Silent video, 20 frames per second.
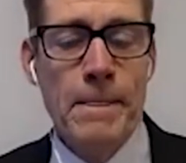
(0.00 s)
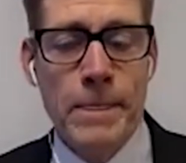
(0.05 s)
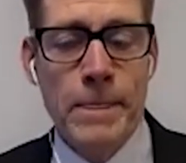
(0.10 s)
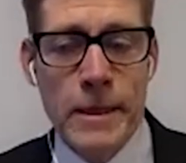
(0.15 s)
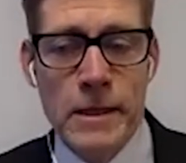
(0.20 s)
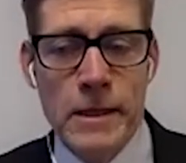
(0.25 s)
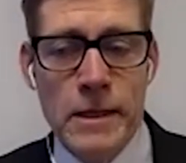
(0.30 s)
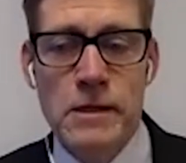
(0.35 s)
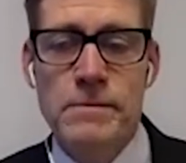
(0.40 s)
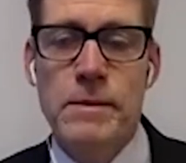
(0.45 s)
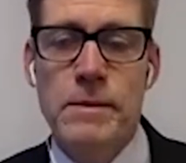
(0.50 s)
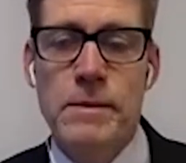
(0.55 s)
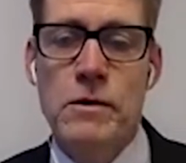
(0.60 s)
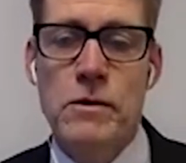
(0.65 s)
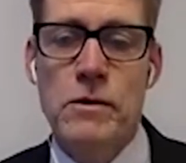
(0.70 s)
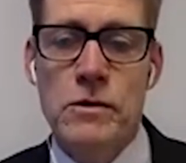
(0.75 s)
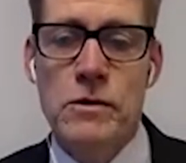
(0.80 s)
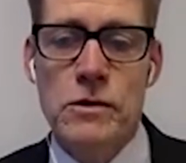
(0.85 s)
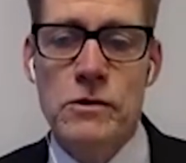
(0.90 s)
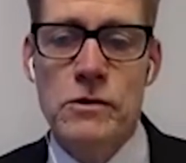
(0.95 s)
This is
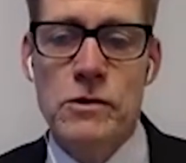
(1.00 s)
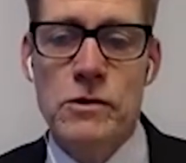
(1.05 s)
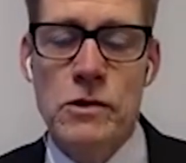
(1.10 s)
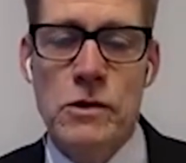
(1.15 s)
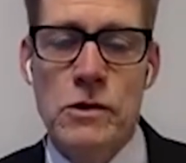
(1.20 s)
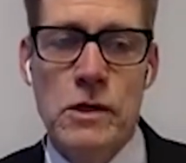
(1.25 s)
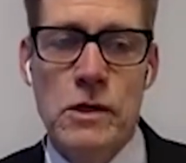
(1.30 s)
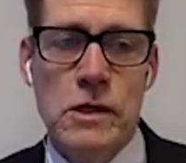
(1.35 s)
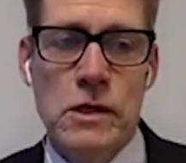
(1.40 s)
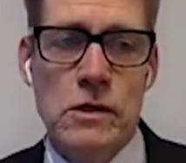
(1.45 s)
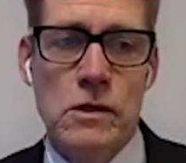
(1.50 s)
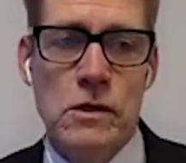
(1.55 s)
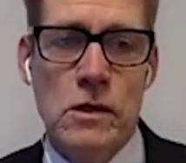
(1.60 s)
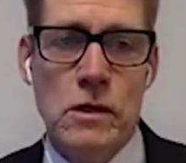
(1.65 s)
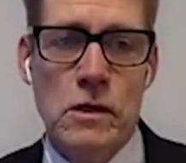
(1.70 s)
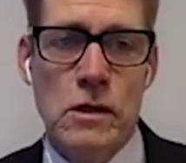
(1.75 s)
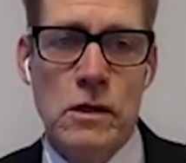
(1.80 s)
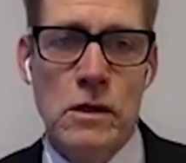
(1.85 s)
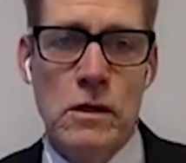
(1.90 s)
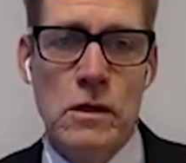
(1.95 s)
because the surgeon is not
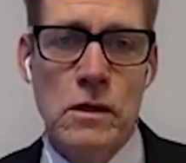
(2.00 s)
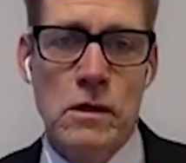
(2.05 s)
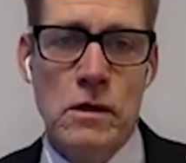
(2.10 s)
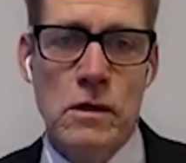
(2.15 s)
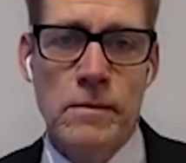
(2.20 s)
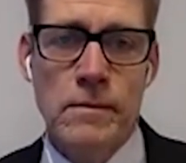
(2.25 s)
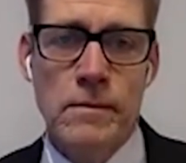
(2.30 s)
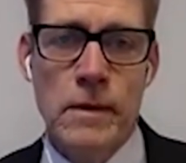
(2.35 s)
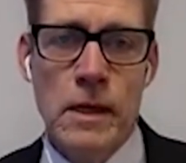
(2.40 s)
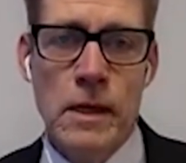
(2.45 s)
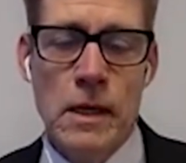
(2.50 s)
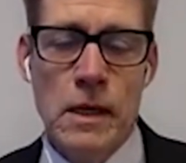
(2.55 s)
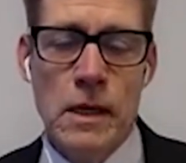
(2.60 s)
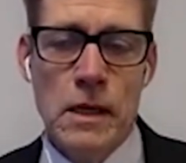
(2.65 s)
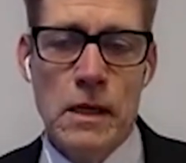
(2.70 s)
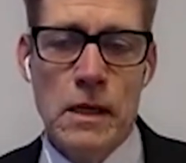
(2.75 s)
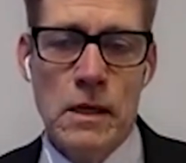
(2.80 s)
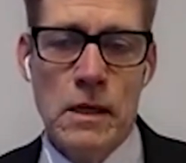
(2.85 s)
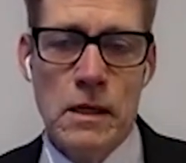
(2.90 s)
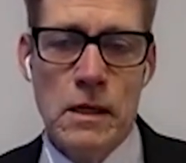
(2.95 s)

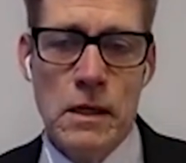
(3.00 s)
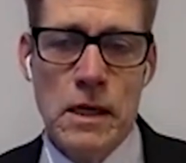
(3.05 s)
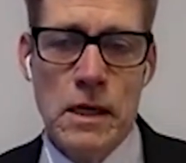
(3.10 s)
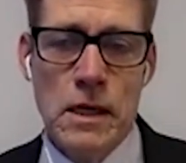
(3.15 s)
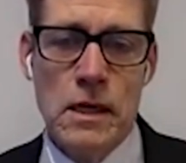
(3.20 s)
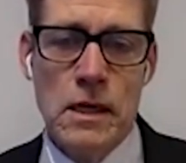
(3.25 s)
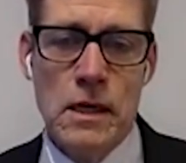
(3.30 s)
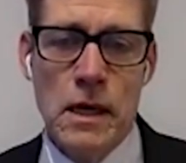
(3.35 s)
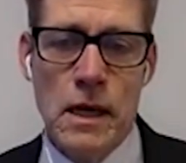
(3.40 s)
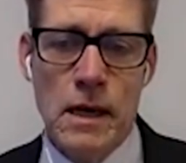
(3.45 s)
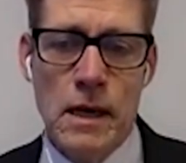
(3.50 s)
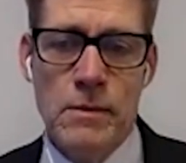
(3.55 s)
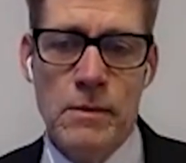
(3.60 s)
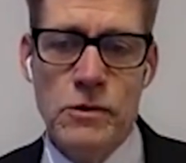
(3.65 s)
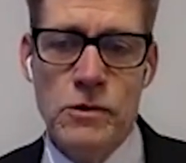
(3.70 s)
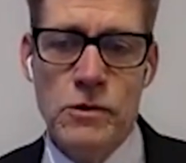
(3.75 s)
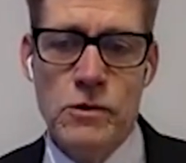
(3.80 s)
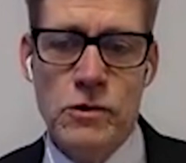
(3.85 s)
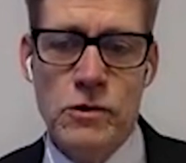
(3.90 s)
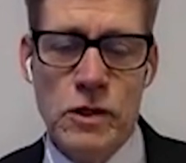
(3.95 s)
yet able
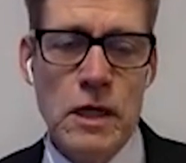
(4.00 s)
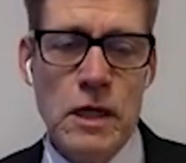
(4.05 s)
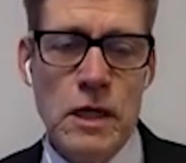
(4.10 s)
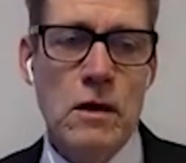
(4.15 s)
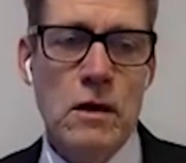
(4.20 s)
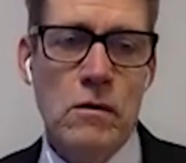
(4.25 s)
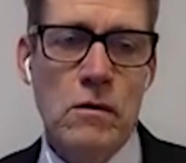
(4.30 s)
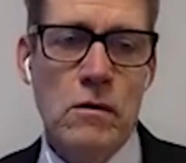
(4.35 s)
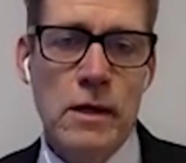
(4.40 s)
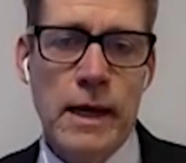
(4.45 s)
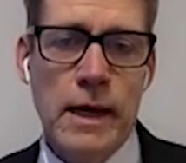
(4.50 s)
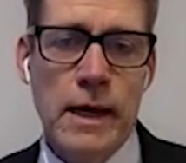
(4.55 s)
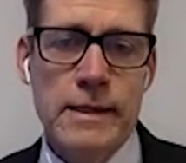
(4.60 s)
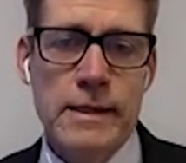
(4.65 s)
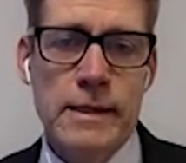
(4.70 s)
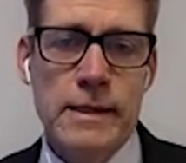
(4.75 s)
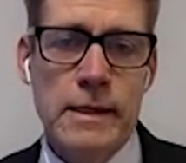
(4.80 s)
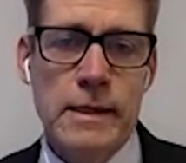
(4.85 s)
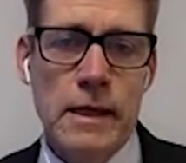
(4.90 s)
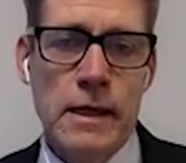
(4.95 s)
to see all the
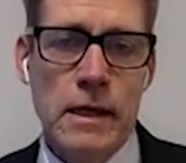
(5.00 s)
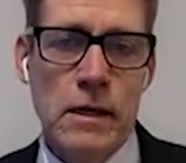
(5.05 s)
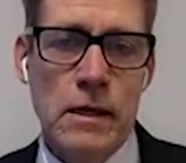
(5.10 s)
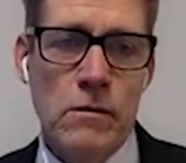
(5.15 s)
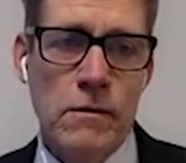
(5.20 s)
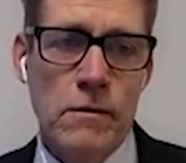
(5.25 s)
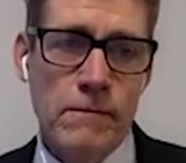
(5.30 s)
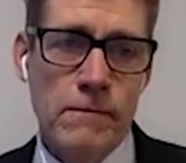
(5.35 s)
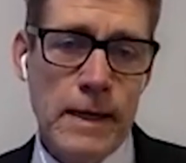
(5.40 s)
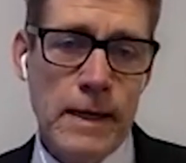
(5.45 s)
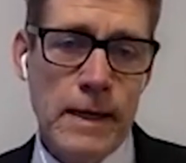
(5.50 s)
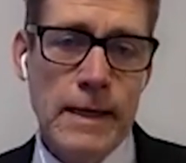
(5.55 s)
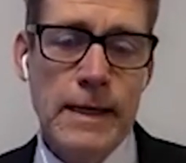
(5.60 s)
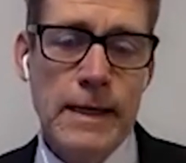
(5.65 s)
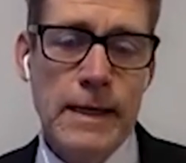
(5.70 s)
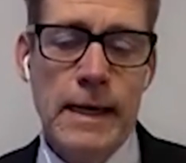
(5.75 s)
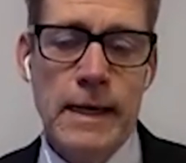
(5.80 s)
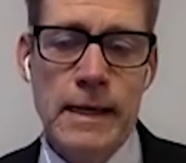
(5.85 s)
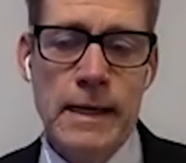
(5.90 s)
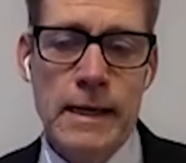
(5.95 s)
cancer. They can only feel it,
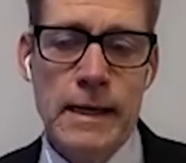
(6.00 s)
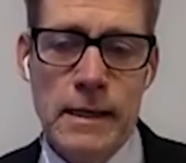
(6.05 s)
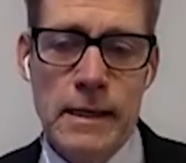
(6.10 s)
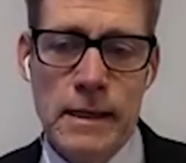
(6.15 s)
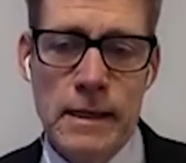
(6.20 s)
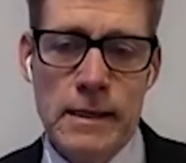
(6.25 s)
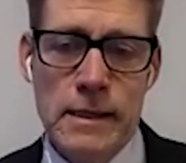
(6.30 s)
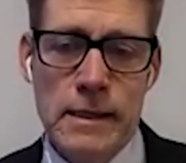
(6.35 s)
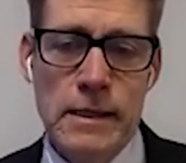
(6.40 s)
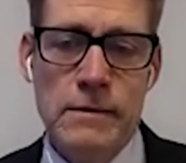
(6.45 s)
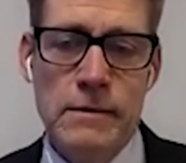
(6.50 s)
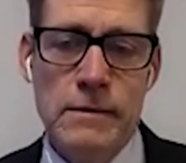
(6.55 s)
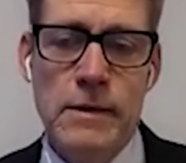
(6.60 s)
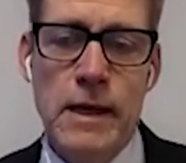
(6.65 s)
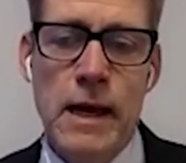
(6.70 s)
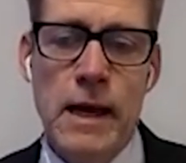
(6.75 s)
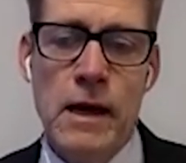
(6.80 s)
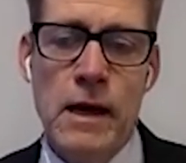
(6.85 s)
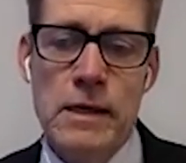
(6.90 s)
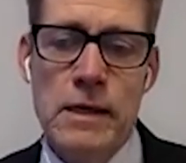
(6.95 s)
and they see it with
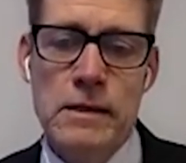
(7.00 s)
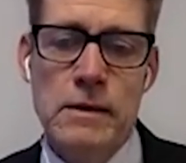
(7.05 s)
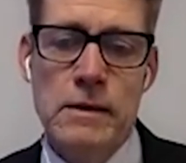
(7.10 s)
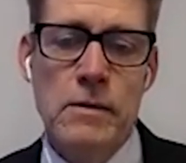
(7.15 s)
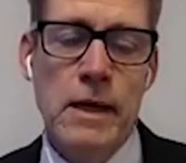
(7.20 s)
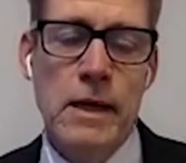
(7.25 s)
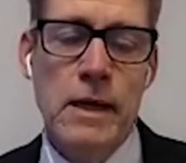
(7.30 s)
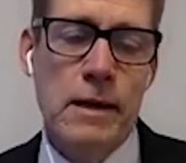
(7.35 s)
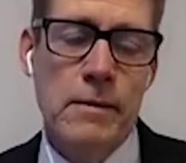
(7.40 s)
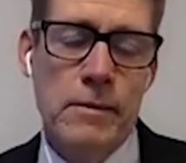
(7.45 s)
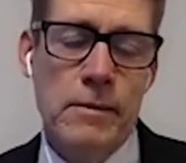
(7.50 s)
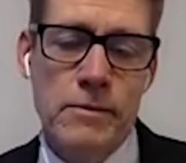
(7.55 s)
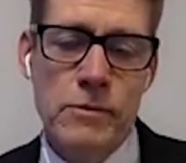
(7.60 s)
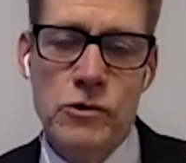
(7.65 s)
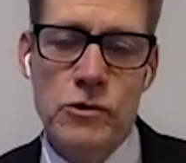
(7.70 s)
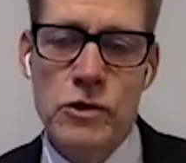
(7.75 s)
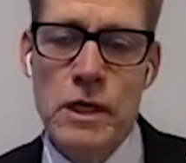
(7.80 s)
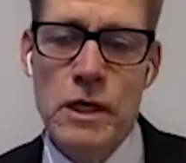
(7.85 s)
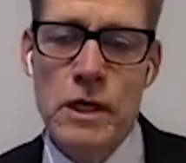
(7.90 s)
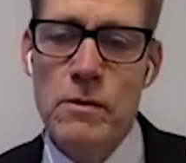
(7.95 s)
their eyes. We help them to
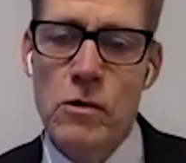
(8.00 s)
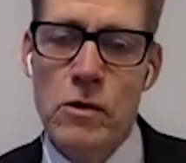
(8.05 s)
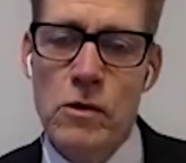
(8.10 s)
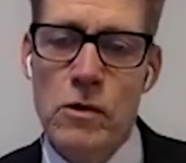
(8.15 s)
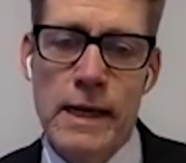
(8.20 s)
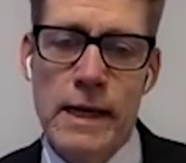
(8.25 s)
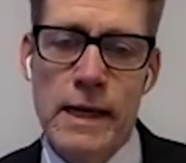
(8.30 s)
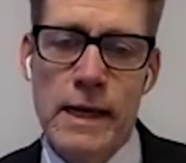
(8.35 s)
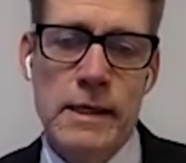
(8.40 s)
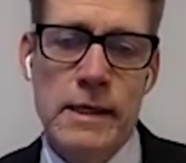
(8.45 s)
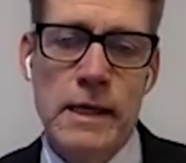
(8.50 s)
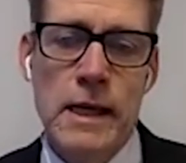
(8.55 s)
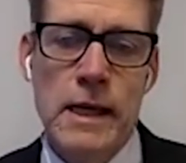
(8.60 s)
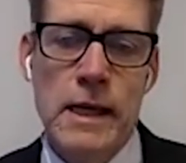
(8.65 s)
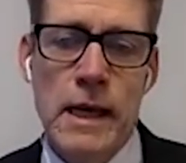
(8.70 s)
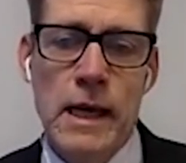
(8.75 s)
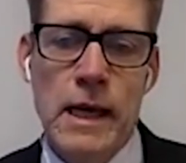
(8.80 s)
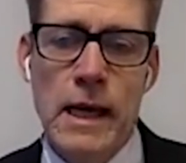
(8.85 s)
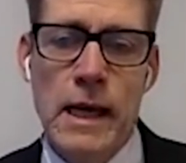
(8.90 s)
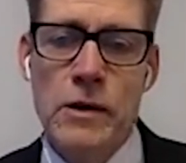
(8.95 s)
see more cancer
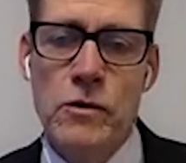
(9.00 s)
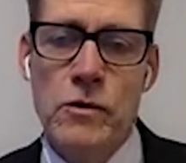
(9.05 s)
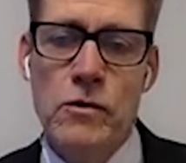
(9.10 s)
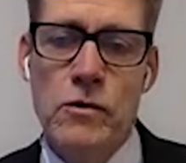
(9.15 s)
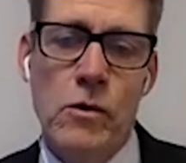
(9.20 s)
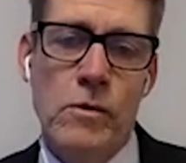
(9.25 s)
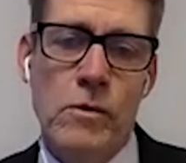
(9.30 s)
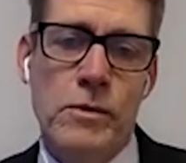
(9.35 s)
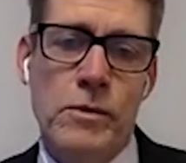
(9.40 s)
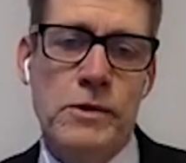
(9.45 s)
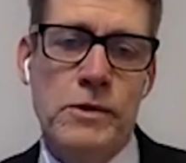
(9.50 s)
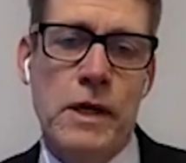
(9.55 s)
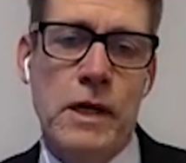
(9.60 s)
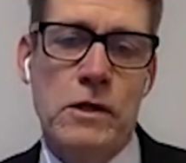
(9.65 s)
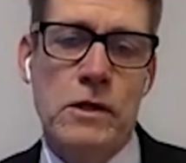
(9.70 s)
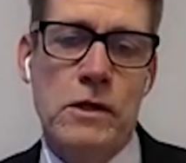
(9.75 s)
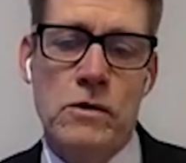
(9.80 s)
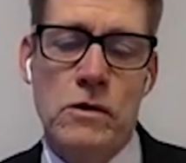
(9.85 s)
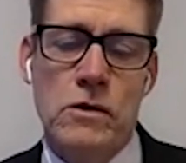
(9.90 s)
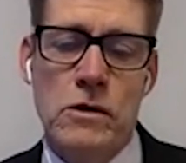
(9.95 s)
and do more
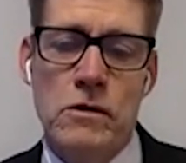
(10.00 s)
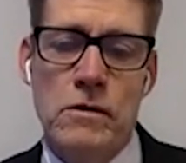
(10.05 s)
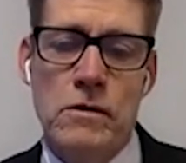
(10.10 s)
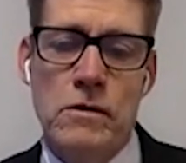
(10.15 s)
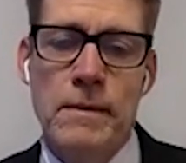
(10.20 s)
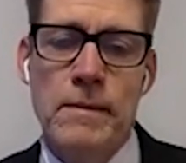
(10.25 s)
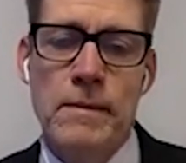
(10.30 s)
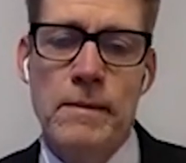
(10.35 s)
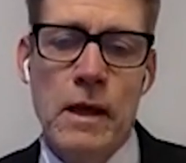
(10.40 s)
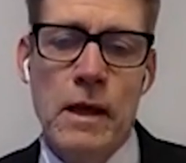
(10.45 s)
precise surgery.